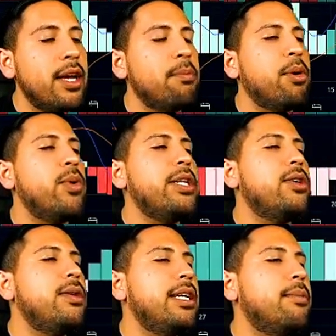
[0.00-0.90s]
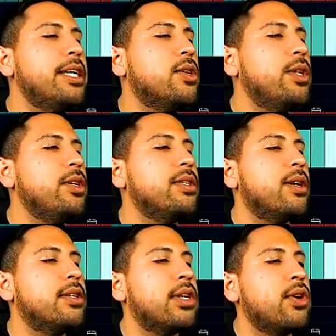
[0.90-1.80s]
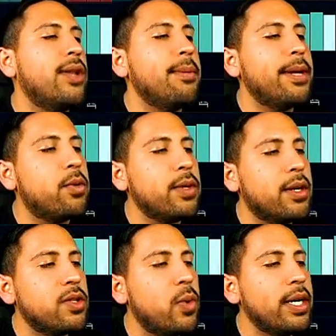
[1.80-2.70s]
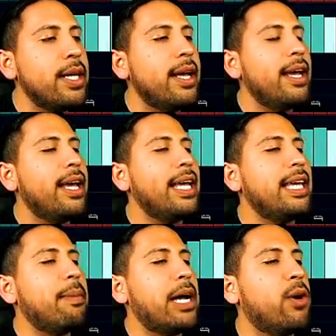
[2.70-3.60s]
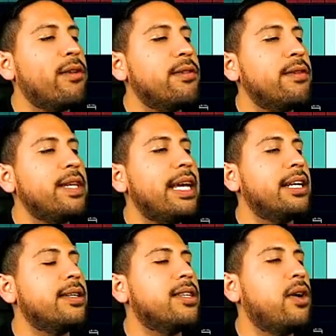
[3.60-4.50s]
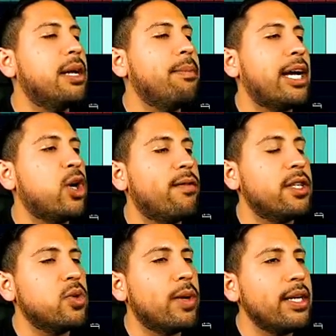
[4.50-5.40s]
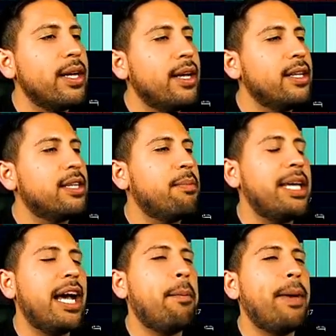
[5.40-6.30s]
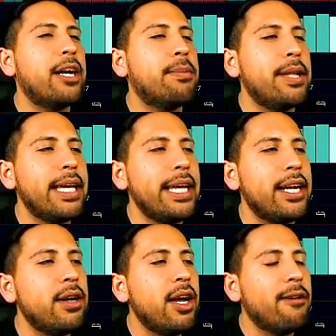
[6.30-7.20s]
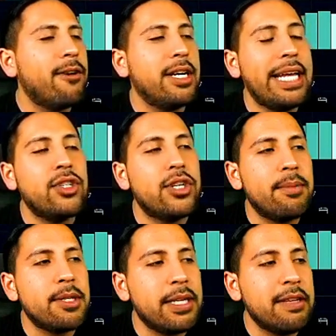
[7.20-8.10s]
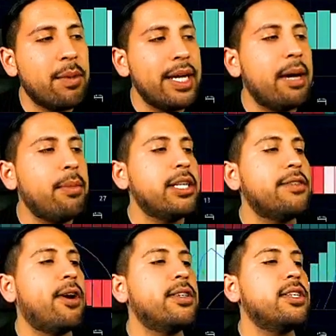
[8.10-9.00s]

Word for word: but we do need to make sure we do start to curl up here with our 20 and get back over the 50 and consolidate back over the 20 to be a better play here for an intraday perspective breakout. But as far as